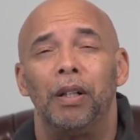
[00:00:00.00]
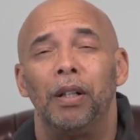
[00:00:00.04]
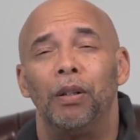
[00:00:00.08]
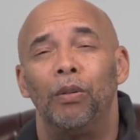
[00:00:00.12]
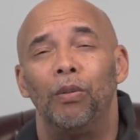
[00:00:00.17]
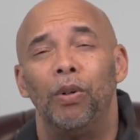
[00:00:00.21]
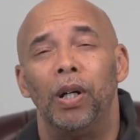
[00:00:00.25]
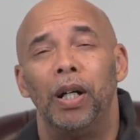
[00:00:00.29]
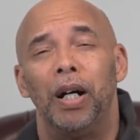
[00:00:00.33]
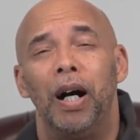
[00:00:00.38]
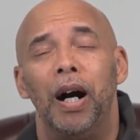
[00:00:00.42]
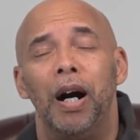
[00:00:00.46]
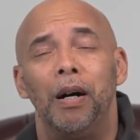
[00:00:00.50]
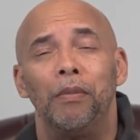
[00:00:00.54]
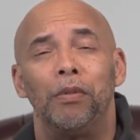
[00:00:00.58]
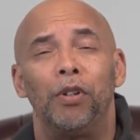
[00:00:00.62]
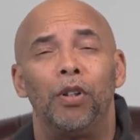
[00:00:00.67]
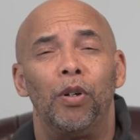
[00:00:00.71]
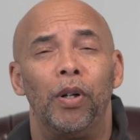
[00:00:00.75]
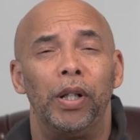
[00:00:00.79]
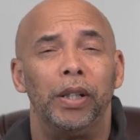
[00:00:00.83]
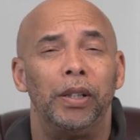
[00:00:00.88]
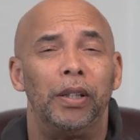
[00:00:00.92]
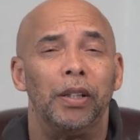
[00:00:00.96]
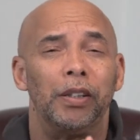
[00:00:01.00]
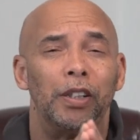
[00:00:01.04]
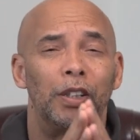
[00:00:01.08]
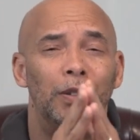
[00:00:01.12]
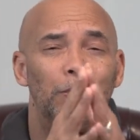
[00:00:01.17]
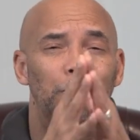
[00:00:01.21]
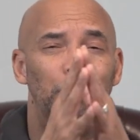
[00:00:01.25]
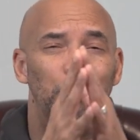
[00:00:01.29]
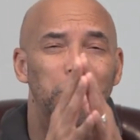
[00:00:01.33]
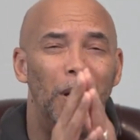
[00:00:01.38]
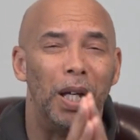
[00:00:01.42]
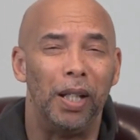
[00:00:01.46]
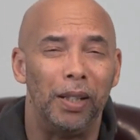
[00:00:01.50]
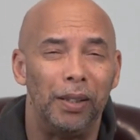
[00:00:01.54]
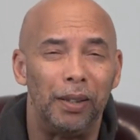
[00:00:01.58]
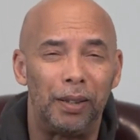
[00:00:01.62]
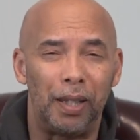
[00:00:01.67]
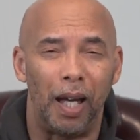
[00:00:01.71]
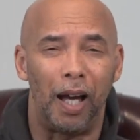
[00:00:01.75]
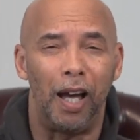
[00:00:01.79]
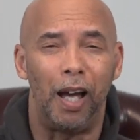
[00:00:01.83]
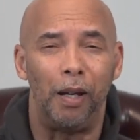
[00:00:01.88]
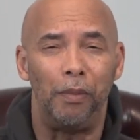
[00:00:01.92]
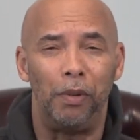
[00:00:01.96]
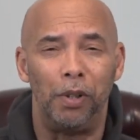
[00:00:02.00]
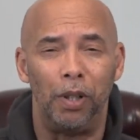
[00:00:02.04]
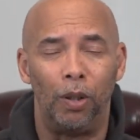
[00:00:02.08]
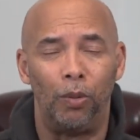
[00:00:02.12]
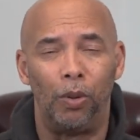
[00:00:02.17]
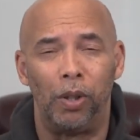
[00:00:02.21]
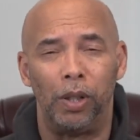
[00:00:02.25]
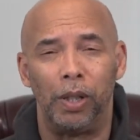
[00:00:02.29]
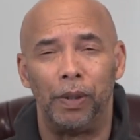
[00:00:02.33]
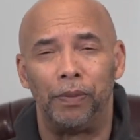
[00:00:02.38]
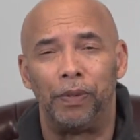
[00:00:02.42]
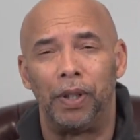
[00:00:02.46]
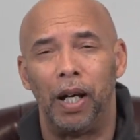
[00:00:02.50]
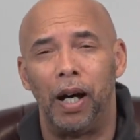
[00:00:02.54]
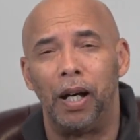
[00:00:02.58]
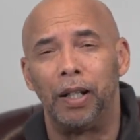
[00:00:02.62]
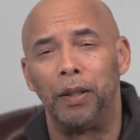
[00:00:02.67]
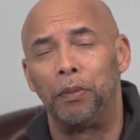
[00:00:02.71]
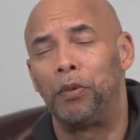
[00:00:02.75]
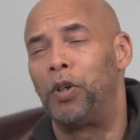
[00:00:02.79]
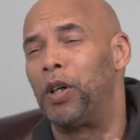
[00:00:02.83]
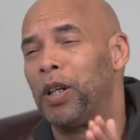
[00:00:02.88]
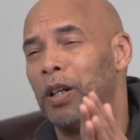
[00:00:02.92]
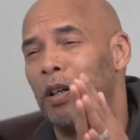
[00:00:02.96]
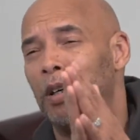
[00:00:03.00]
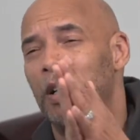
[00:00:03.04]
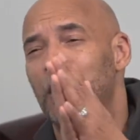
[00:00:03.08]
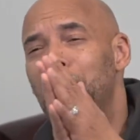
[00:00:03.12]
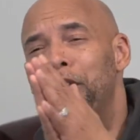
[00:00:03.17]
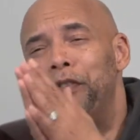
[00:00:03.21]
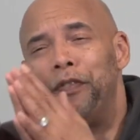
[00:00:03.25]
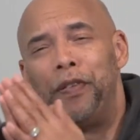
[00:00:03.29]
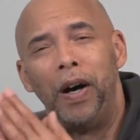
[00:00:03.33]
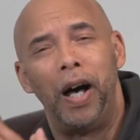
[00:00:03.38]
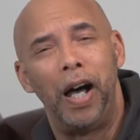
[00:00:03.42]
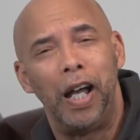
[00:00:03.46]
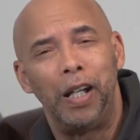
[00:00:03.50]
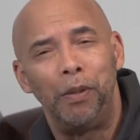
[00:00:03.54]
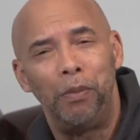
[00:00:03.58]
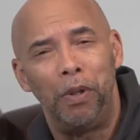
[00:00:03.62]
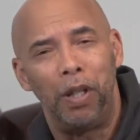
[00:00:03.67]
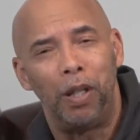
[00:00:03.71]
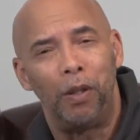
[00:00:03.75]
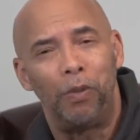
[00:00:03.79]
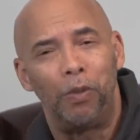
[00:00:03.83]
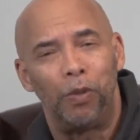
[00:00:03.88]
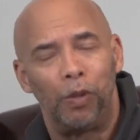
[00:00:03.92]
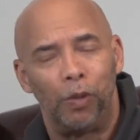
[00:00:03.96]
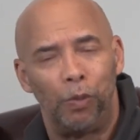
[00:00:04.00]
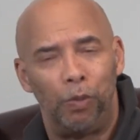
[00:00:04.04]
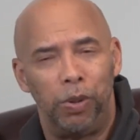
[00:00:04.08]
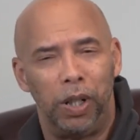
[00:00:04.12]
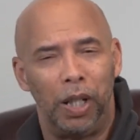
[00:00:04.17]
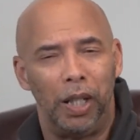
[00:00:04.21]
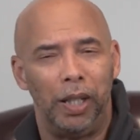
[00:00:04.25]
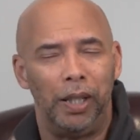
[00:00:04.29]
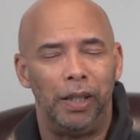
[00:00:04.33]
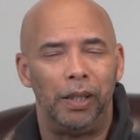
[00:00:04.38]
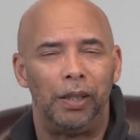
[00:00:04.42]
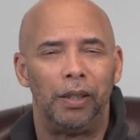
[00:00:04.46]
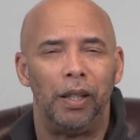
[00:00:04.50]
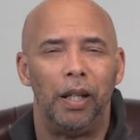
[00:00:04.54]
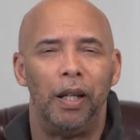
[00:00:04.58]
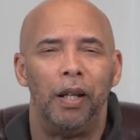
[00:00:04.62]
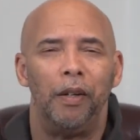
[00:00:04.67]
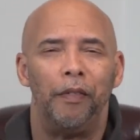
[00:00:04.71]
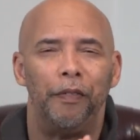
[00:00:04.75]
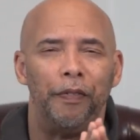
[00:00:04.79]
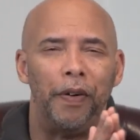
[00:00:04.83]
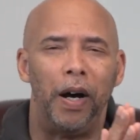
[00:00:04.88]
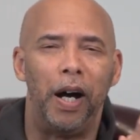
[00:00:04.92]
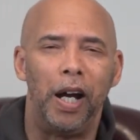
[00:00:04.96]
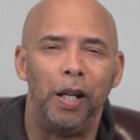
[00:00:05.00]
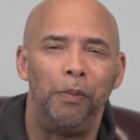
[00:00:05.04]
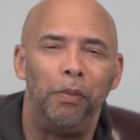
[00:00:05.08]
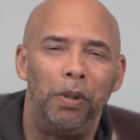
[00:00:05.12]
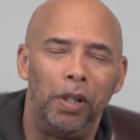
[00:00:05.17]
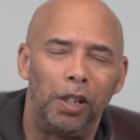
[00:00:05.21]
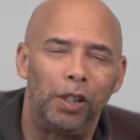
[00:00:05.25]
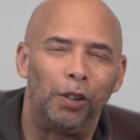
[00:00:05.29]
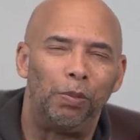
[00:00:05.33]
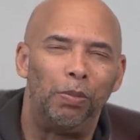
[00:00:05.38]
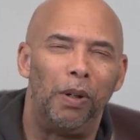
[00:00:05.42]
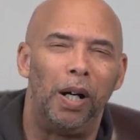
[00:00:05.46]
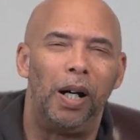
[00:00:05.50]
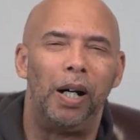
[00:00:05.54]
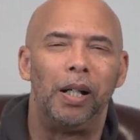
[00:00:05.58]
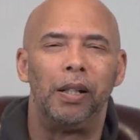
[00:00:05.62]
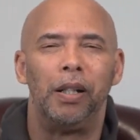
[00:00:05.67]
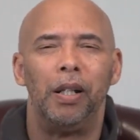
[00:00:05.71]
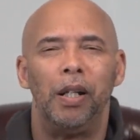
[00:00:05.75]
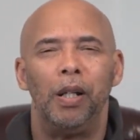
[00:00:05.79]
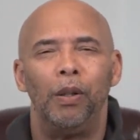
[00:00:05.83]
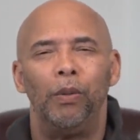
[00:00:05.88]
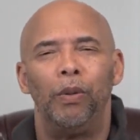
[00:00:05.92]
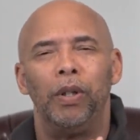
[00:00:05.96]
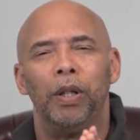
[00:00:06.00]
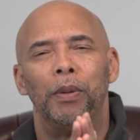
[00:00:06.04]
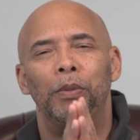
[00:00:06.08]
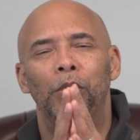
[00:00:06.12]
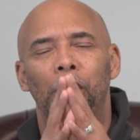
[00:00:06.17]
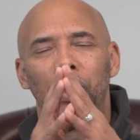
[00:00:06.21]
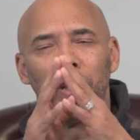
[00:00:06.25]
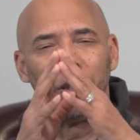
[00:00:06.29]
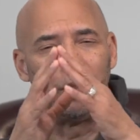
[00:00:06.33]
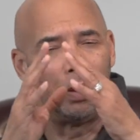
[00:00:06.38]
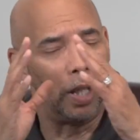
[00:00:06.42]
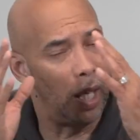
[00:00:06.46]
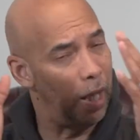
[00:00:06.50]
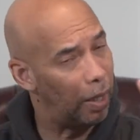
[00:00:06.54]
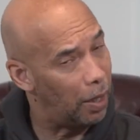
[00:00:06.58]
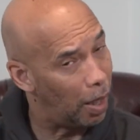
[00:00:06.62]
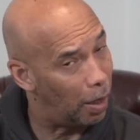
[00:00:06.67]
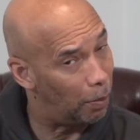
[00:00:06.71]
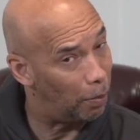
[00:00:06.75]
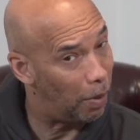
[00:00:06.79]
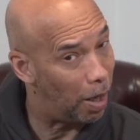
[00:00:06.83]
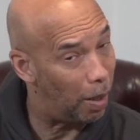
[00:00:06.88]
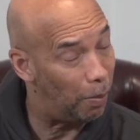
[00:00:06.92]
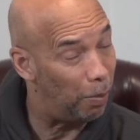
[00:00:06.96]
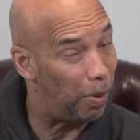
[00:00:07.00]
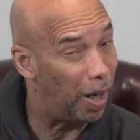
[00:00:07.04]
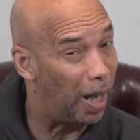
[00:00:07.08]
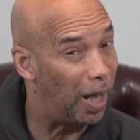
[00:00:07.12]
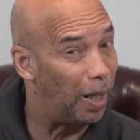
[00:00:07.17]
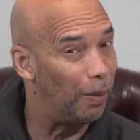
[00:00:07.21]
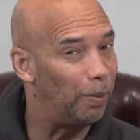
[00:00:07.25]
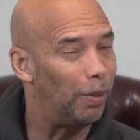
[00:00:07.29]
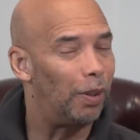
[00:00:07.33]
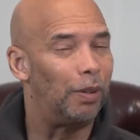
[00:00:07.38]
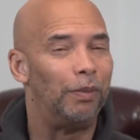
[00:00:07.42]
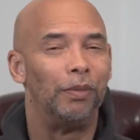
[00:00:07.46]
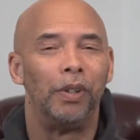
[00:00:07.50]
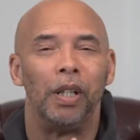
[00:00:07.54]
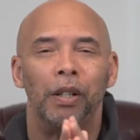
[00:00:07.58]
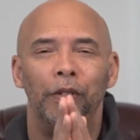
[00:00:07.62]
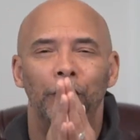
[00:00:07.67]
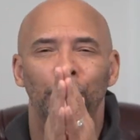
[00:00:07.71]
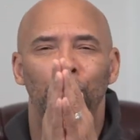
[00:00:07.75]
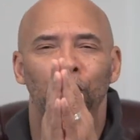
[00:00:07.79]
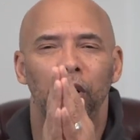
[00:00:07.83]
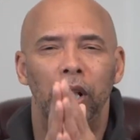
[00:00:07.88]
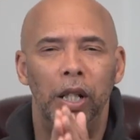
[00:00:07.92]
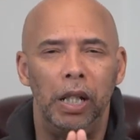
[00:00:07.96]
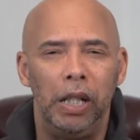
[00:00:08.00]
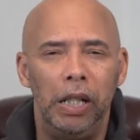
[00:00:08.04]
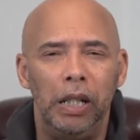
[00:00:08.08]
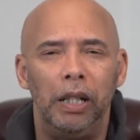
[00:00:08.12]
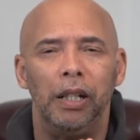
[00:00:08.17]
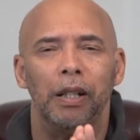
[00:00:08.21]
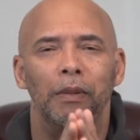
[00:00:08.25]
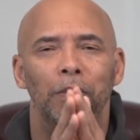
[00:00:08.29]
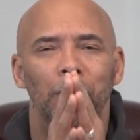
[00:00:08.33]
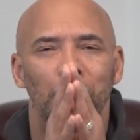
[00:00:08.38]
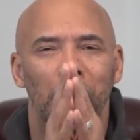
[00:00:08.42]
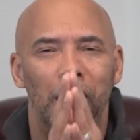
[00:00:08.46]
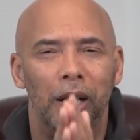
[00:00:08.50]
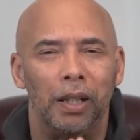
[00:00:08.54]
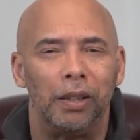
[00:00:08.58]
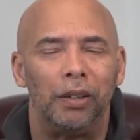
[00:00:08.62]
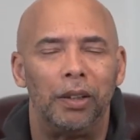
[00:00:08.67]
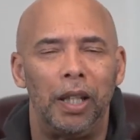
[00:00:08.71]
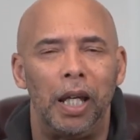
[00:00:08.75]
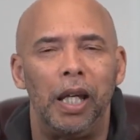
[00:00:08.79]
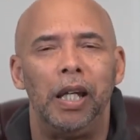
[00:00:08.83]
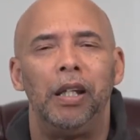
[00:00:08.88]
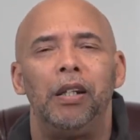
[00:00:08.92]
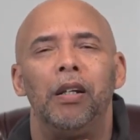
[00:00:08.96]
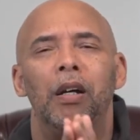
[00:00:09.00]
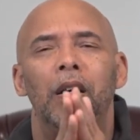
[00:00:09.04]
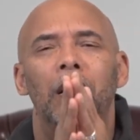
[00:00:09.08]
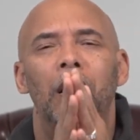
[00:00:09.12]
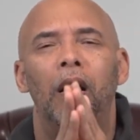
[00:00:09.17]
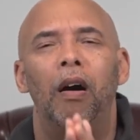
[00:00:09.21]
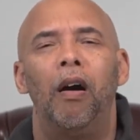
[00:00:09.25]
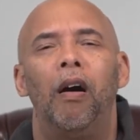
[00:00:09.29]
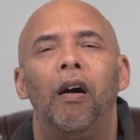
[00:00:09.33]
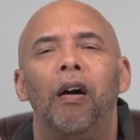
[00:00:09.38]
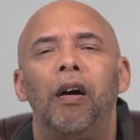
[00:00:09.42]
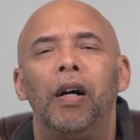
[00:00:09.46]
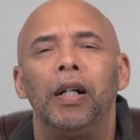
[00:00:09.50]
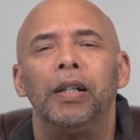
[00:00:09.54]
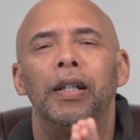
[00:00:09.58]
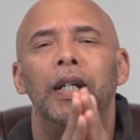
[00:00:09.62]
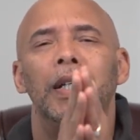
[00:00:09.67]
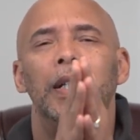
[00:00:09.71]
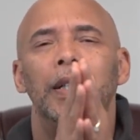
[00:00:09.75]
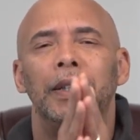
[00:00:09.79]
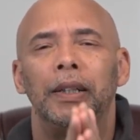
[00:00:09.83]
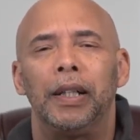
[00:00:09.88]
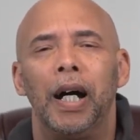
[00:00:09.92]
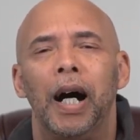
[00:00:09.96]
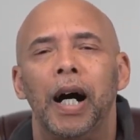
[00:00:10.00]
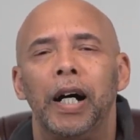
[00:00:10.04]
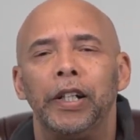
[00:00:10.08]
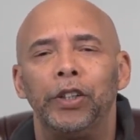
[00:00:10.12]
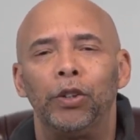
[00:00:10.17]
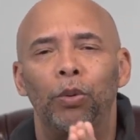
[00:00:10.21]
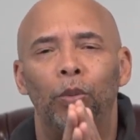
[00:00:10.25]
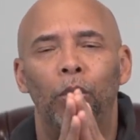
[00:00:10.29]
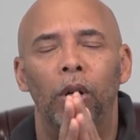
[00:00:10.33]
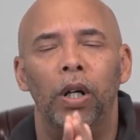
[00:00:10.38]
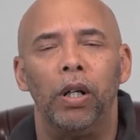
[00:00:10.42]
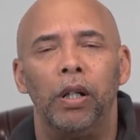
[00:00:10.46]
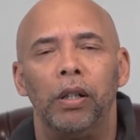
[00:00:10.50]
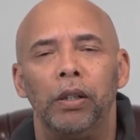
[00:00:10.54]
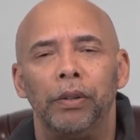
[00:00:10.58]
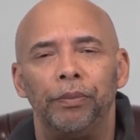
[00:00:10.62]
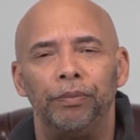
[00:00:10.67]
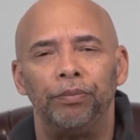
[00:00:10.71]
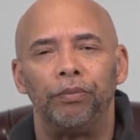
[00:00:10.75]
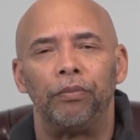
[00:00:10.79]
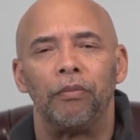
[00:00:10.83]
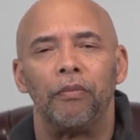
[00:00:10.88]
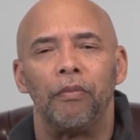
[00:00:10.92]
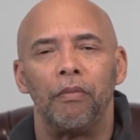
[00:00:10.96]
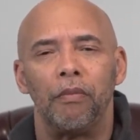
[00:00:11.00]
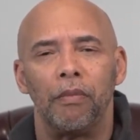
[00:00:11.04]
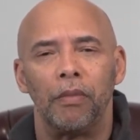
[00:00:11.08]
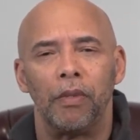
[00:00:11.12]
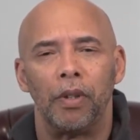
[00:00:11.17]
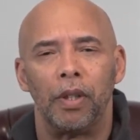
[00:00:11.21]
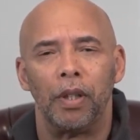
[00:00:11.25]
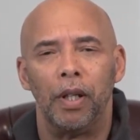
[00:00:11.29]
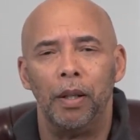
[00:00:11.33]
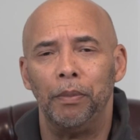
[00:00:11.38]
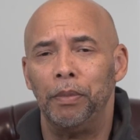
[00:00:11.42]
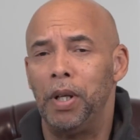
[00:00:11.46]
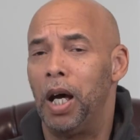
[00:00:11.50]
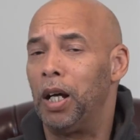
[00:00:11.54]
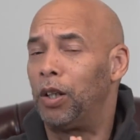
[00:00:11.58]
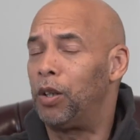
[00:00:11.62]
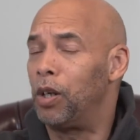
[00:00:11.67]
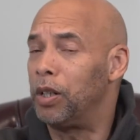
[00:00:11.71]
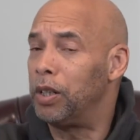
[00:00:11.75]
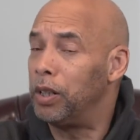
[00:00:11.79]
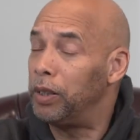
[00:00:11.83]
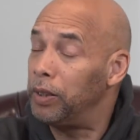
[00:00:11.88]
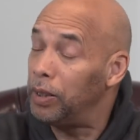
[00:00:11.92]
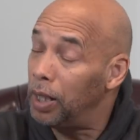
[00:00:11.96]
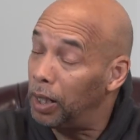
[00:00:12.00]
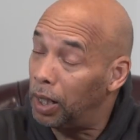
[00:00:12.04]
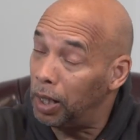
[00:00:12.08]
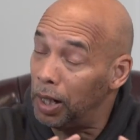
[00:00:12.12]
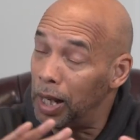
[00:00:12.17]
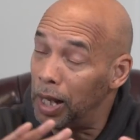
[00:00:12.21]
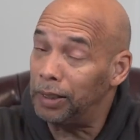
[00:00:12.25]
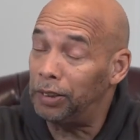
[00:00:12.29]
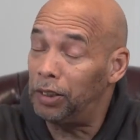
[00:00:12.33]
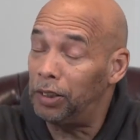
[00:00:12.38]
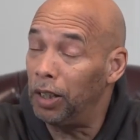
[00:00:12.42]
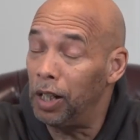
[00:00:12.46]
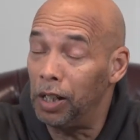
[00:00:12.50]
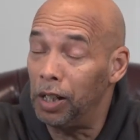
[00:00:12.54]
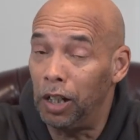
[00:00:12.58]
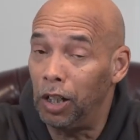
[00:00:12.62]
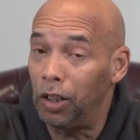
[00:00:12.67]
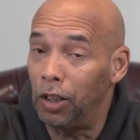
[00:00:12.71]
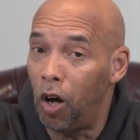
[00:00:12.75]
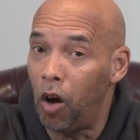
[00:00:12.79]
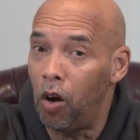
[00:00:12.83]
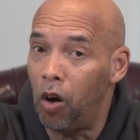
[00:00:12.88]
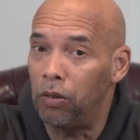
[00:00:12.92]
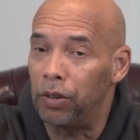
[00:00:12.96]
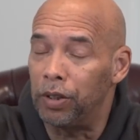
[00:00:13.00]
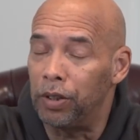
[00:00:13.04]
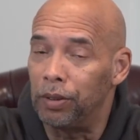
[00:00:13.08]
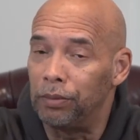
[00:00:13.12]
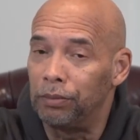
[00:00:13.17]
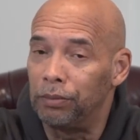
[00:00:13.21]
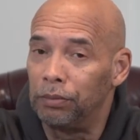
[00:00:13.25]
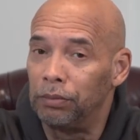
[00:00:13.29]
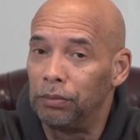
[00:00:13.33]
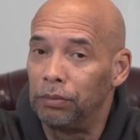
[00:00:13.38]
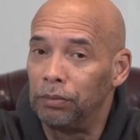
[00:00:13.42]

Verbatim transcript: where I'm going to spend time in the Word of God. I'm going to find me a place, find me a spot where I'm going to take out my Bible, read and meditate on God's Word. I'm not going to neglect it any longer.